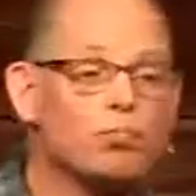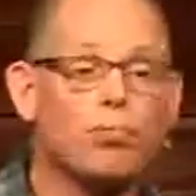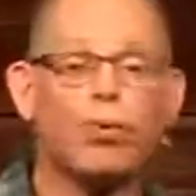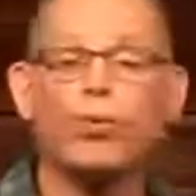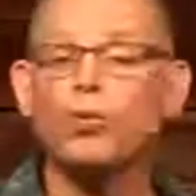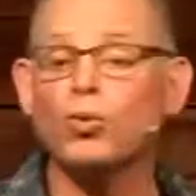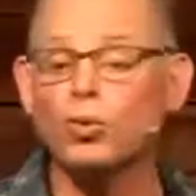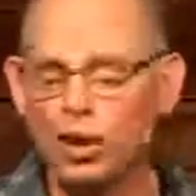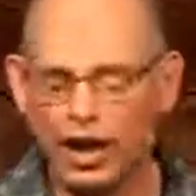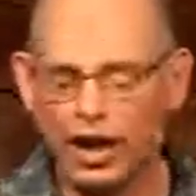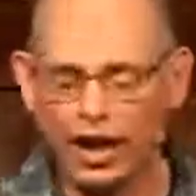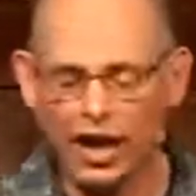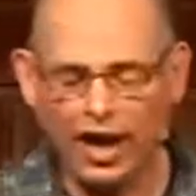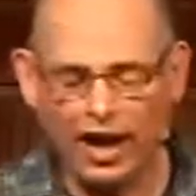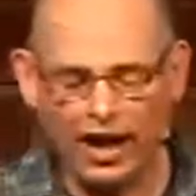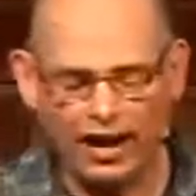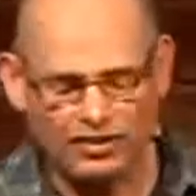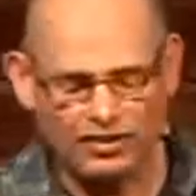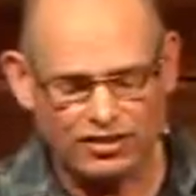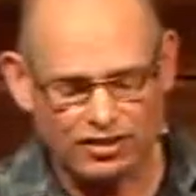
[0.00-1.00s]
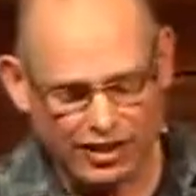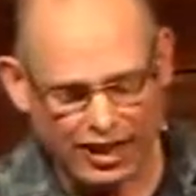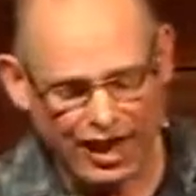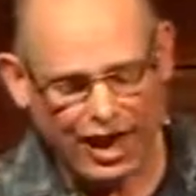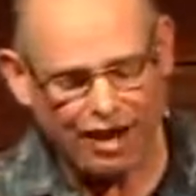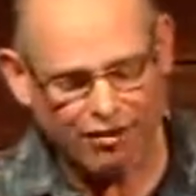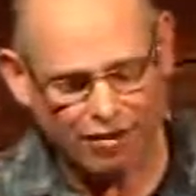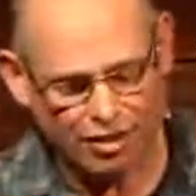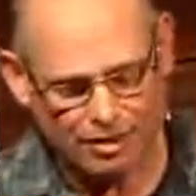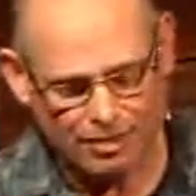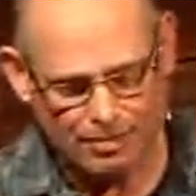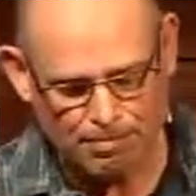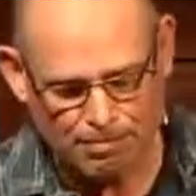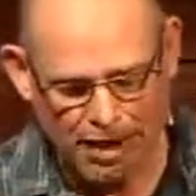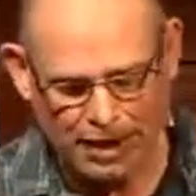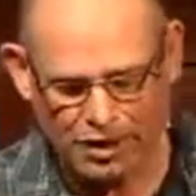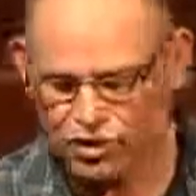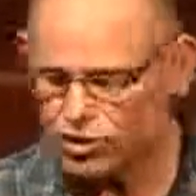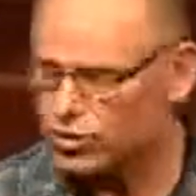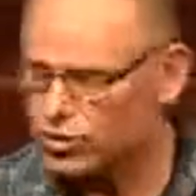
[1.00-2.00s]
Paul and Karen
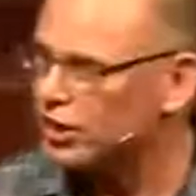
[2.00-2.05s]
Bagshaw.